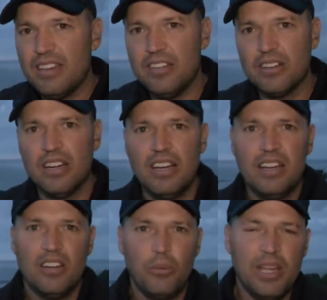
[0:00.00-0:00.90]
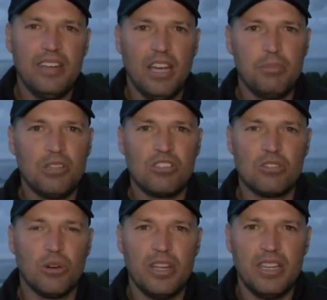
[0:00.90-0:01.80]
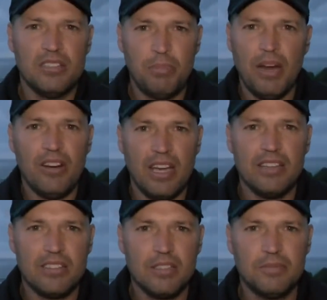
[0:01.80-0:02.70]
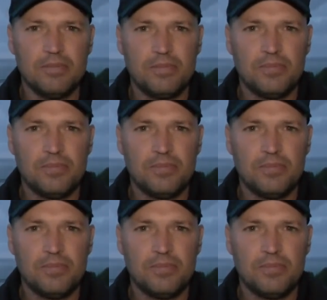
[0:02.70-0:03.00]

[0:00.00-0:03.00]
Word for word: at here. We end up destroying paradise.